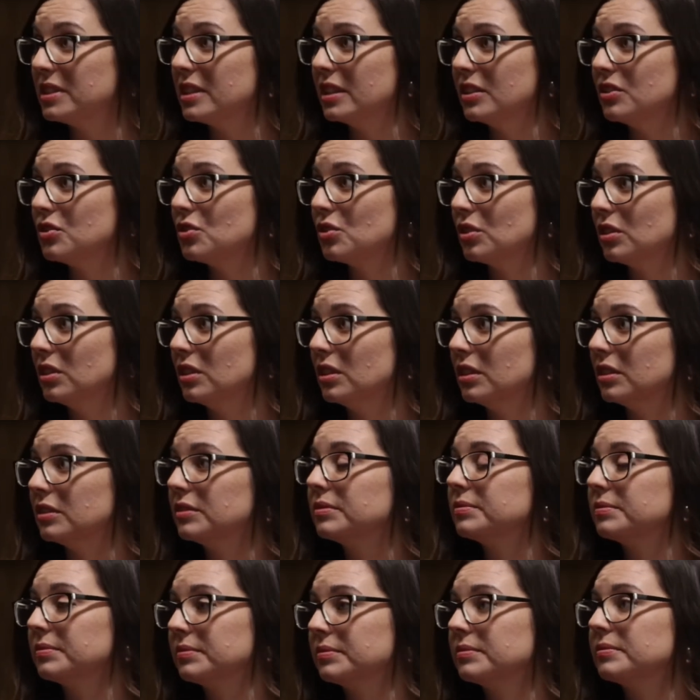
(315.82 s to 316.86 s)
There's
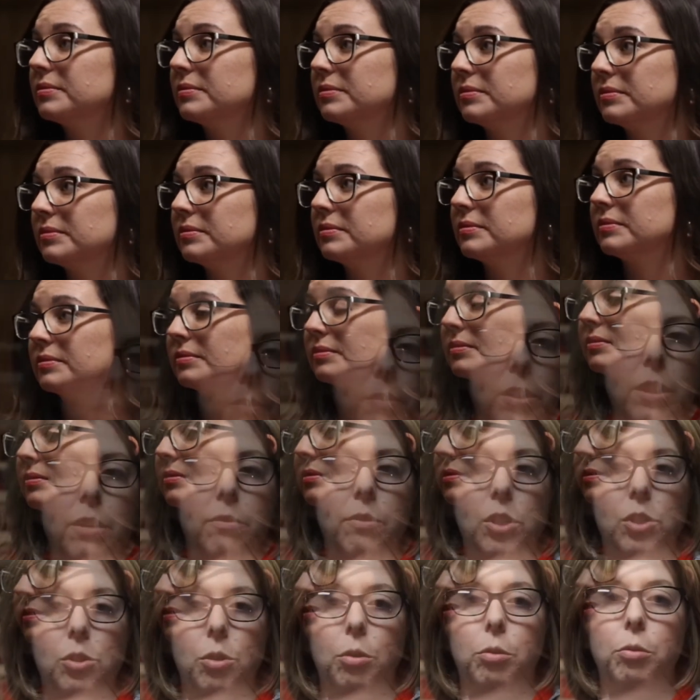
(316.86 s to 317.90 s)
5, 5
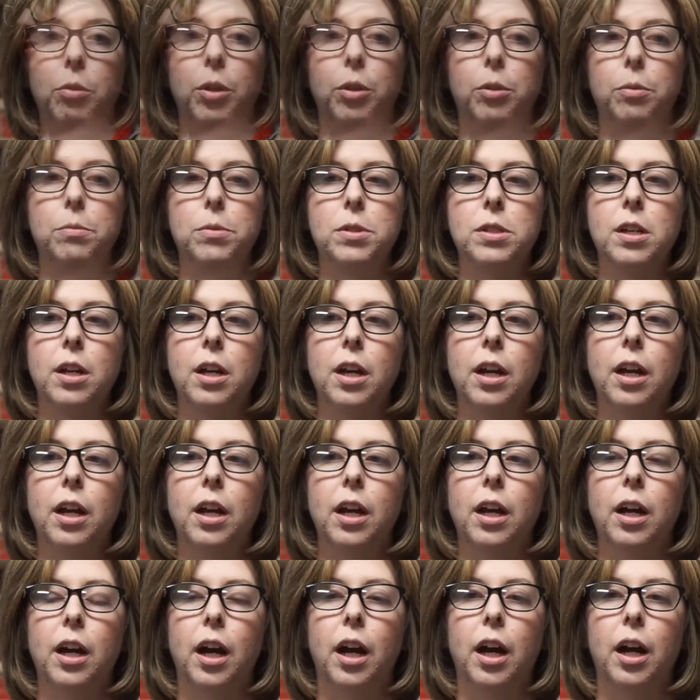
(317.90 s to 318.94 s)
individual rooms.
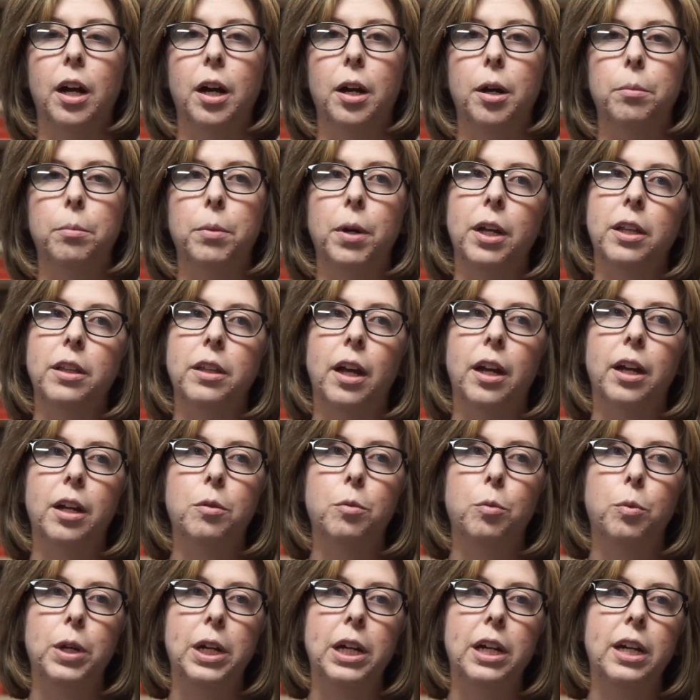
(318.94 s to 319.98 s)
And
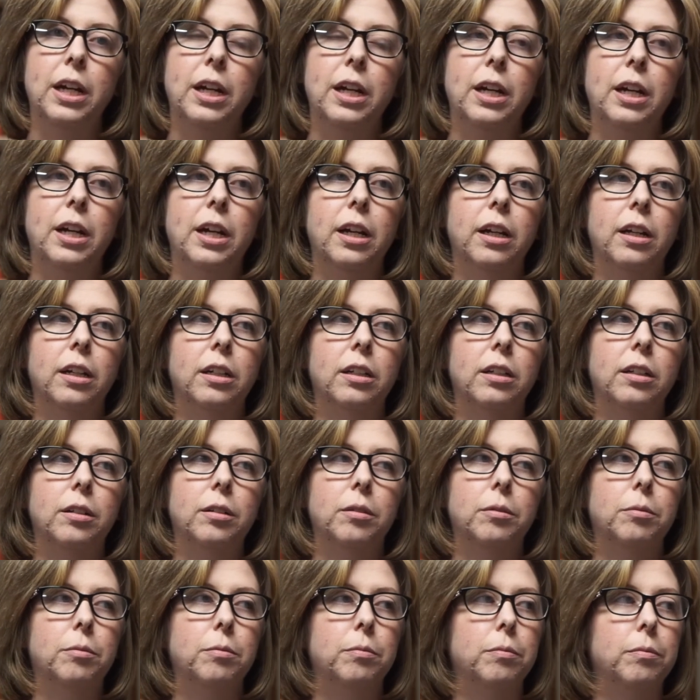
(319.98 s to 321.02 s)
then we
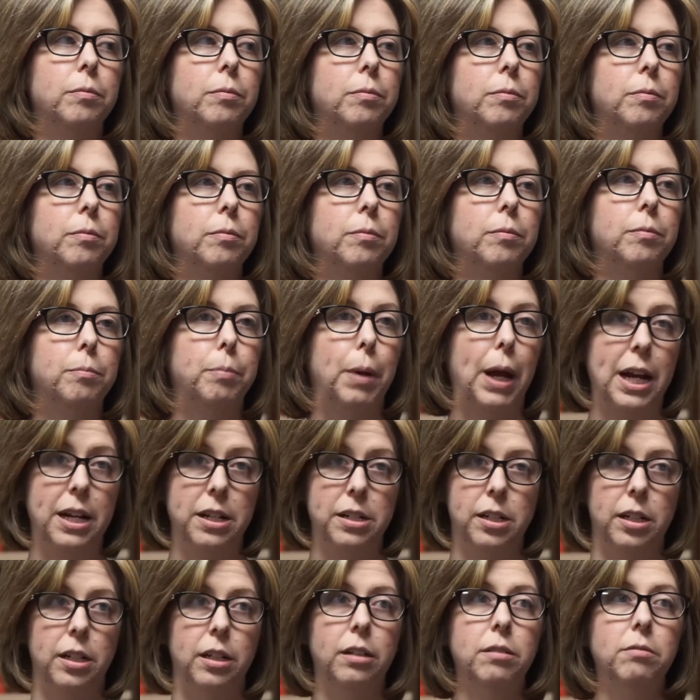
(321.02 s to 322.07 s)

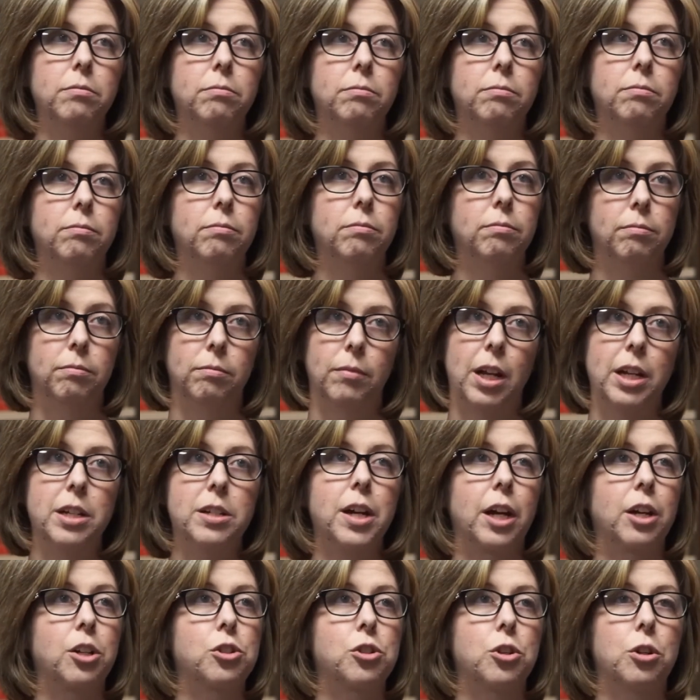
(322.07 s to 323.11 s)
painted and
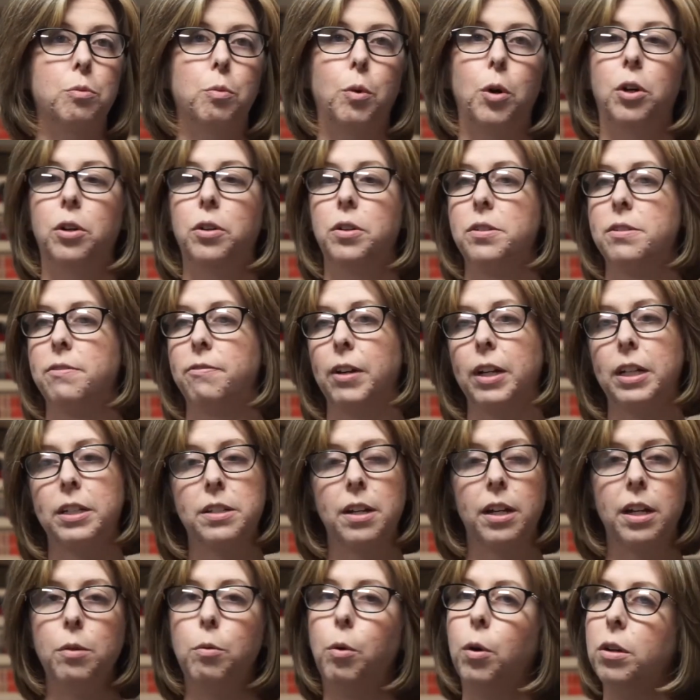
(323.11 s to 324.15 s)
textured walls, fixed
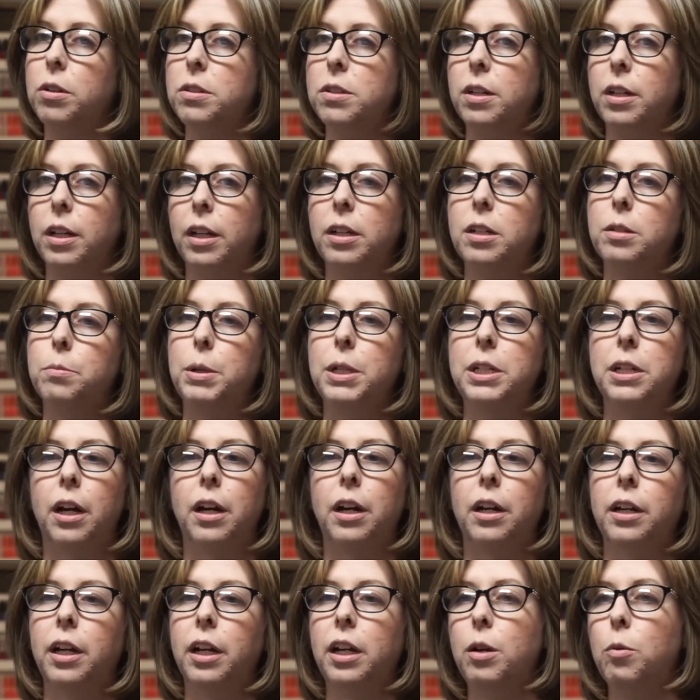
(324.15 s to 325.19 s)
any walls that needed to be
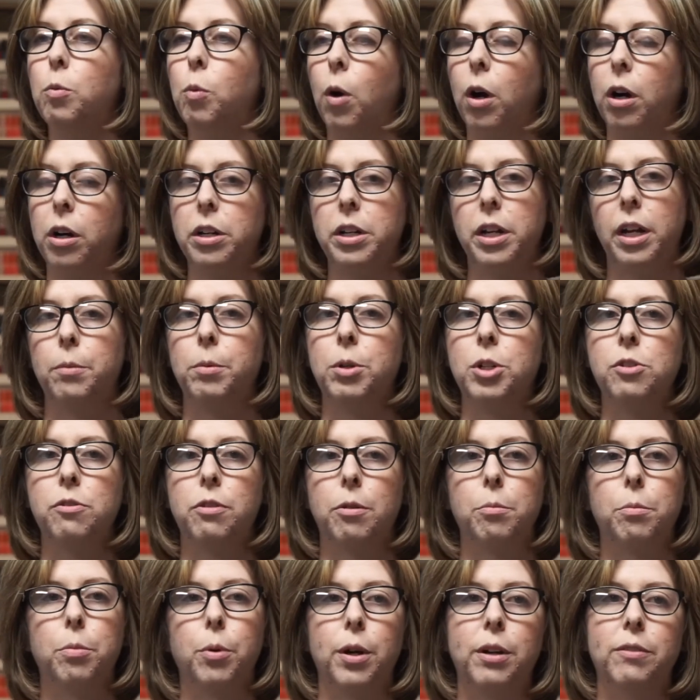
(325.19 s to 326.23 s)
done, any water damage
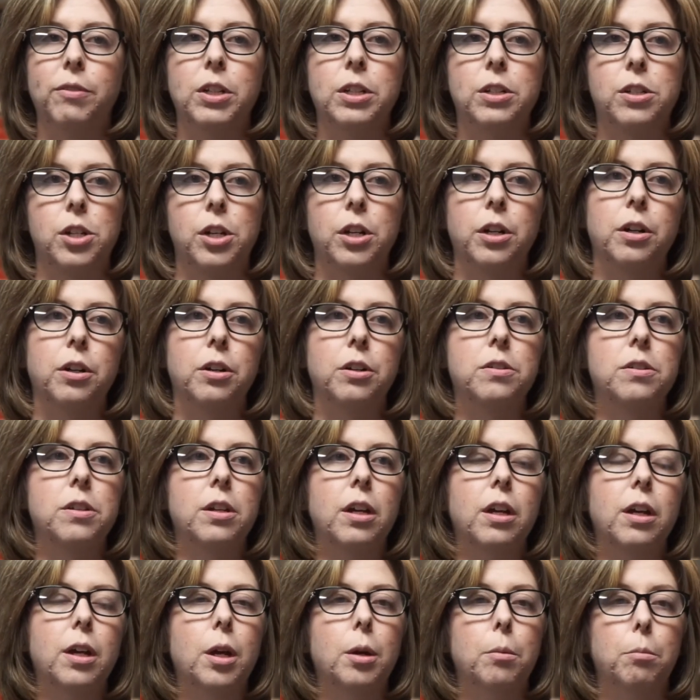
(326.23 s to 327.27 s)
from previous years
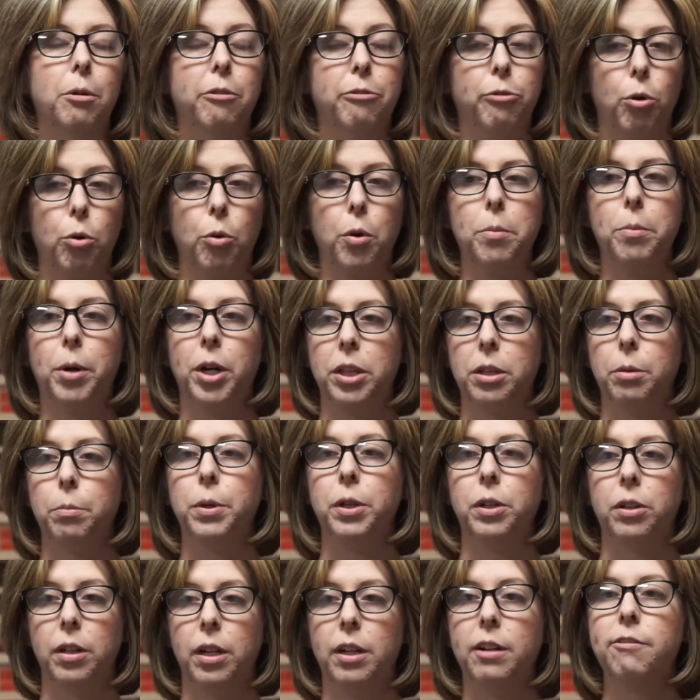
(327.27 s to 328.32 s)
before we bought the
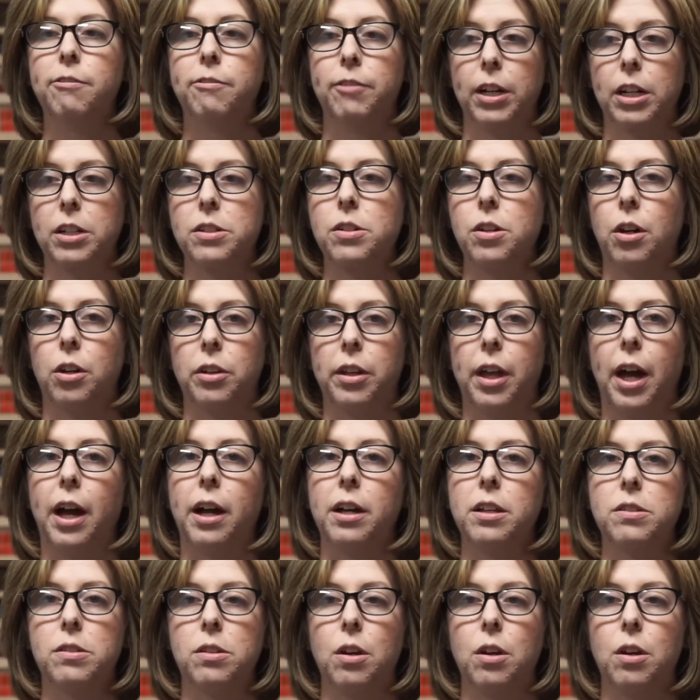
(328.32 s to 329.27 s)
building, fixed all that.